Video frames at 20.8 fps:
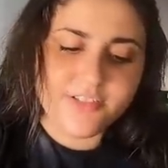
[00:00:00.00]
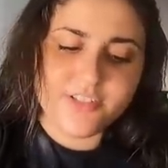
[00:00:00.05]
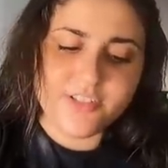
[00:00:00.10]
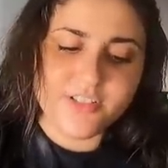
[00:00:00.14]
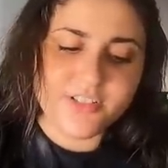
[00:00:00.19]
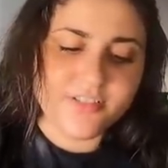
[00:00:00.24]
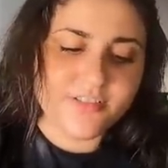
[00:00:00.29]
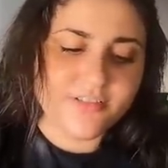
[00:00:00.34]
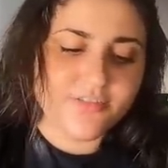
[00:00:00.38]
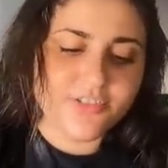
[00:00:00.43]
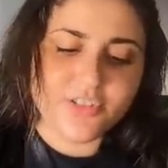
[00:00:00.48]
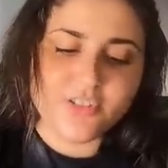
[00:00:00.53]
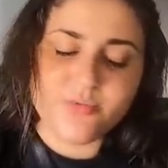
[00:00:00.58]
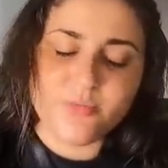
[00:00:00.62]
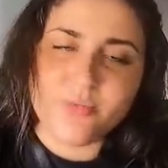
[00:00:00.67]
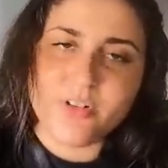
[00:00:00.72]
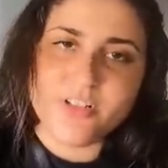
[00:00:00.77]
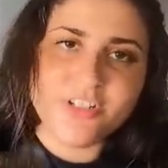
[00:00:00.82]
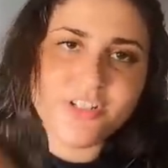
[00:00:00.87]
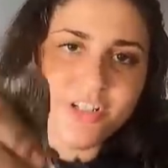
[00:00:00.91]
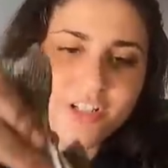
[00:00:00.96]
Just
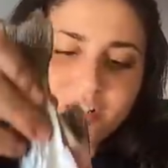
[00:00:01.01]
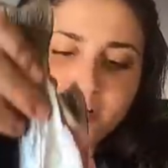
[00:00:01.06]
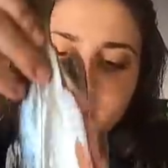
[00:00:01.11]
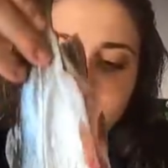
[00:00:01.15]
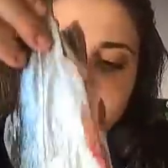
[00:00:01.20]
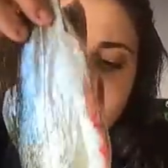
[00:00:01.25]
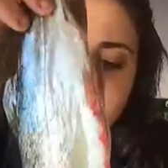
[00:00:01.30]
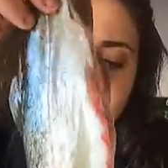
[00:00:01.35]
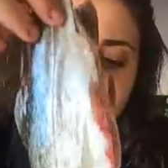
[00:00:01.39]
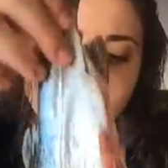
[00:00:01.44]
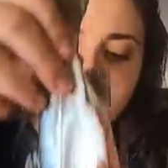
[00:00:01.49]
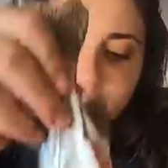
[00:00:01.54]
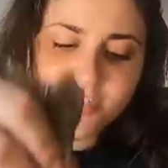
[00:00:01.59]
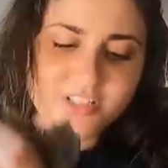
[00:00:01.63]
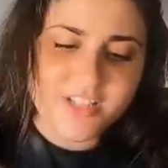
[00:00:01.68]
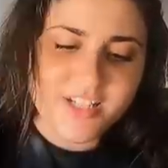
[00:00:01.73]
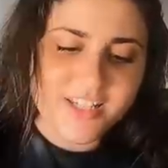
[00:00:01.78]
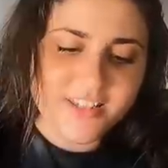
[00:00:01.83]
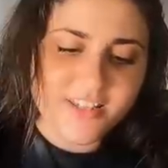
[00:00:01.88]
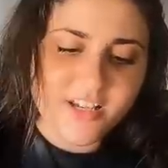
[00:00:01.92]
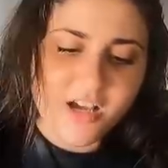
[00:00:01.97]
rinse her.
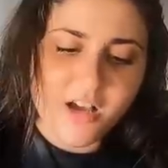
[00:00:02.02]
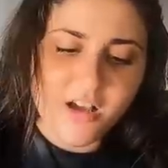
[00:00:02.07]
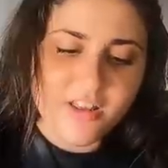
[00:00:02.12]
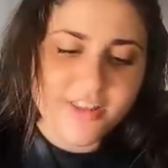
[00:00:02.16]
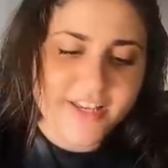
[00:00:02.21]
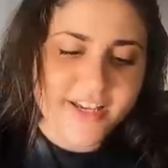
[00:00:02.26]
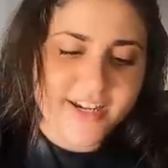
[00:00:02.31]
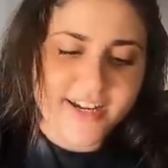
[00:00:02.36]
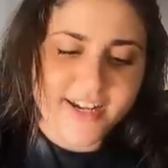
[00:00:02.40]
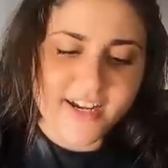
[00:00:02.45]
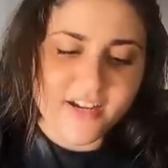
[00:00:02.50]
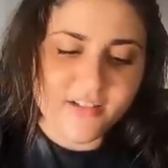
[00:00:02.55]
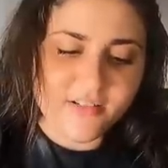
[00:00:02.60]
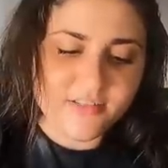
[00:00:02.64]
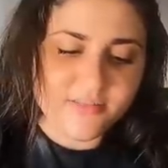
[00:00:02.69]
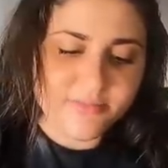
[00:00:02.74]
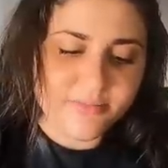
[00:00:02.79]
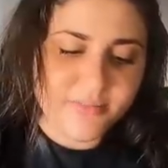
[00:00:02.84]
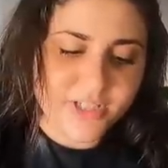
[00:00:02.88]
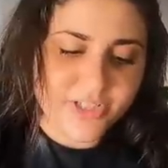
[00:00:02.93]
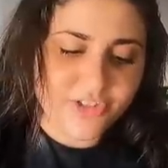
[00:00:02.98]
Just get all that out.
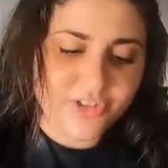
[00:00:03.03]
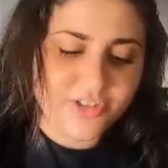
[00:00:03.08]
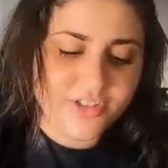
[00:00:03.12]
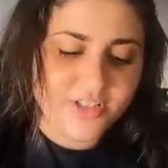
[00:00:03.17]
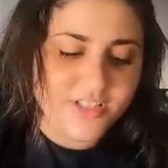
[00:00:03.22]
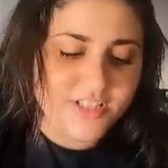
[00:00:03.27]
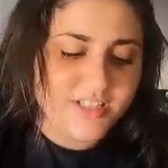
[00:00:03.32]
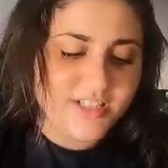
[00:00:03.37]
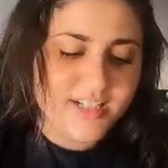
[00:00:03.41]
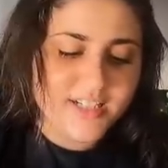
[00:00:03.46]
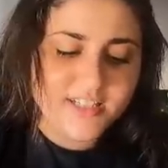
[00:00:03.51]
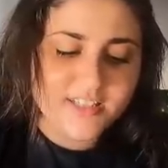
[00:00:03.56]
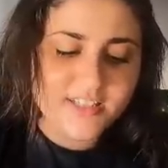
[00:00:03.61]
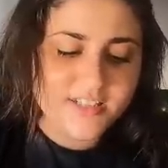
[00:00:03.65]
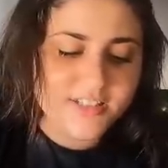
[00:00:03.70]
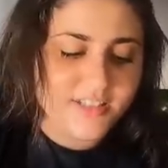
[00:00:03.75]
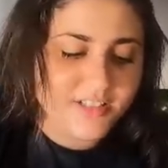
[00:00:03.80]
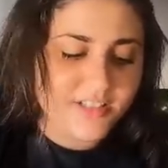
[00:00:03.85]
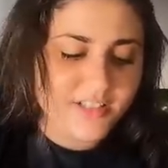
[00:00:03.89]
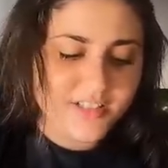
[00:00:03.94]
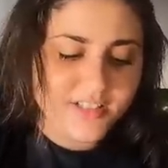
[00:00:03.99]
Make sure she's nice
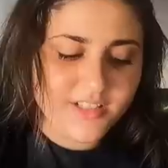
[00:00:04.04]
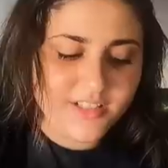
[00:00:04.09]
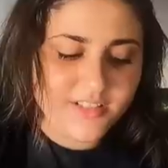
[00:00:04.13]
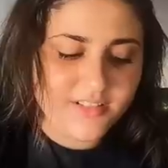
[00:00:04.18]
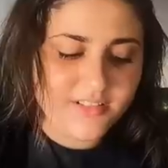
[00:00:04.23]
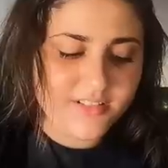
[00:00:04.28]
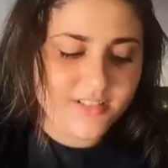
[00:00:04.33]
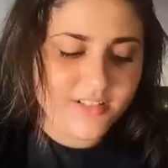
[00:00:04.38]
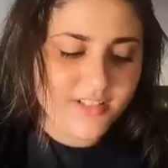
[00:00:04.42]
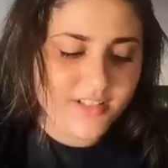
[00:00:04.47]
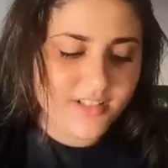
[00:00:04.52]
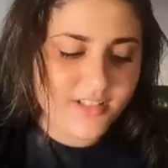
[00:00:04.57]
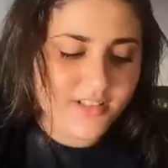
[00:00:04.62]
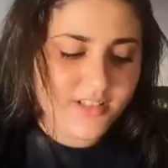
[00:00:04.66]
and clean